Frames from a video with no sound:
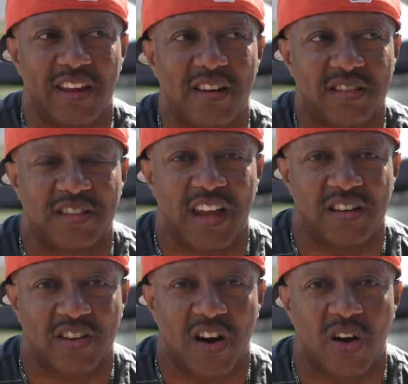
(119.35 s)
in the
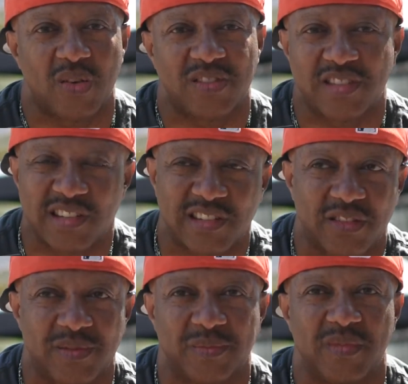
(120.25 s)
States called sister.
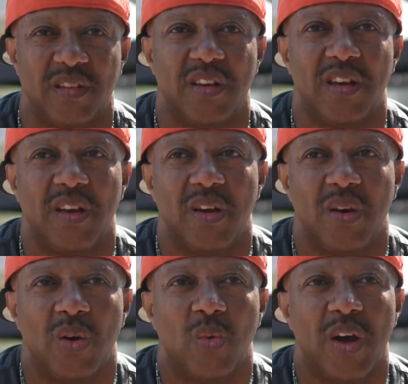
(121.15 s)

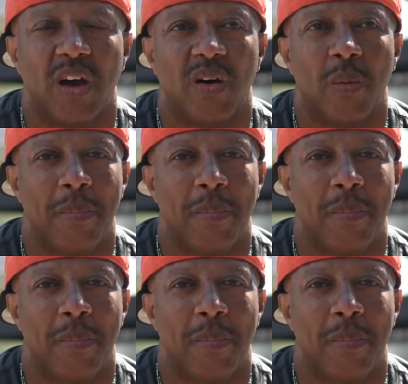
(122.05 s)
Well,